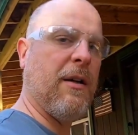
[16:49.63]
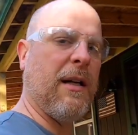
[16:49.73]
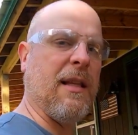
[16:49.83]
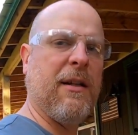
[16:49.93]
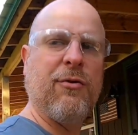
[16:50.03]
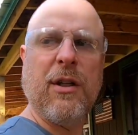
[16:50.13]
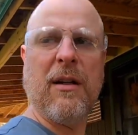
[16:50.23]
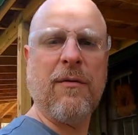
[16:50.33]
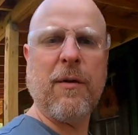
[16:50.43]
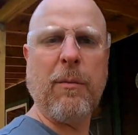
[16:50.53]
I think
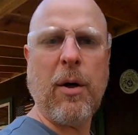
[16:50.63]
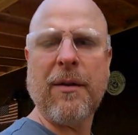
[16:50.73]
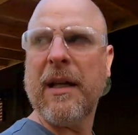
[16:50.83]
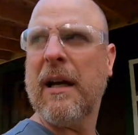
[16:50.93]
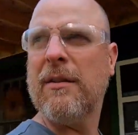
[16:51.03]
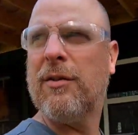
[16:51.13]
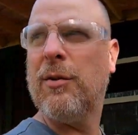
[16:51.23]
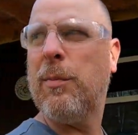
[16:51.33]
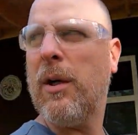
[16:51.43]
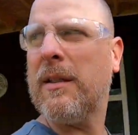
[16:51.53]
Jennifer bought that.
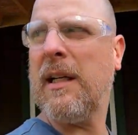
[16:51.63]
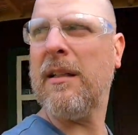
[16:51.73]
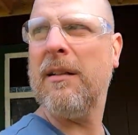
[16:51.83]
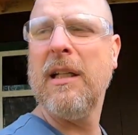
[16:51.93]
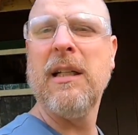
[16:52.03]
You bought that?